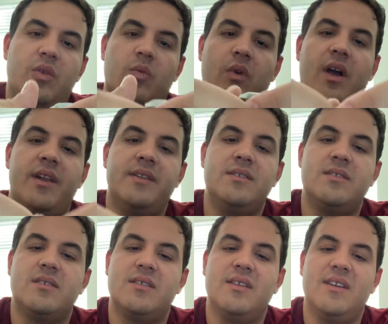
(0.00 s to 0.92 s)

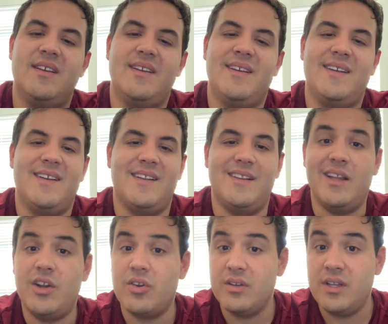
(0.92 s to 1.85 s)
runs
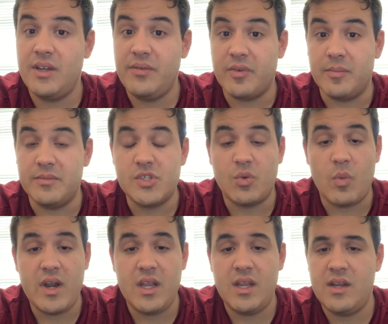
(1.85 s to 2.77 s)
literally from
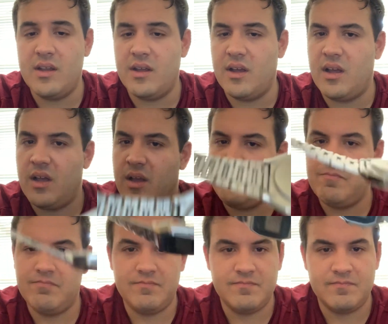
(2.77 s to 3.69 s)
20 to,
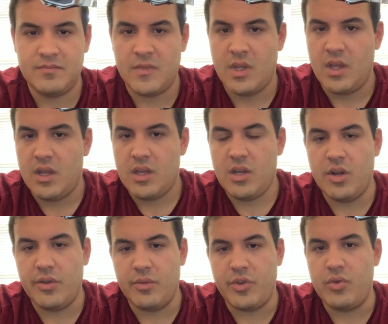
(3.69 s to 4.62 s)

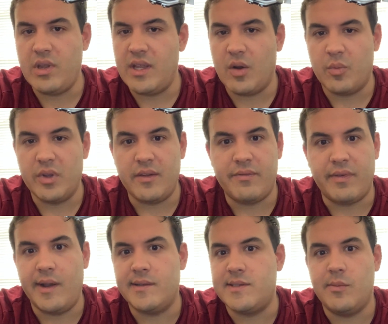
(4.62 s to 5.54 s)
you can get really
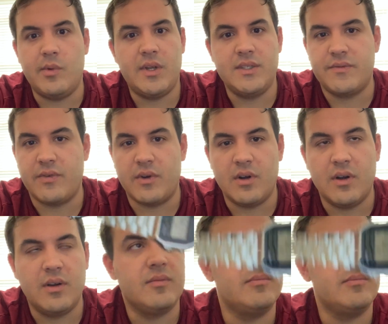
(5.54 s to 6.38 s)
fancy ones for,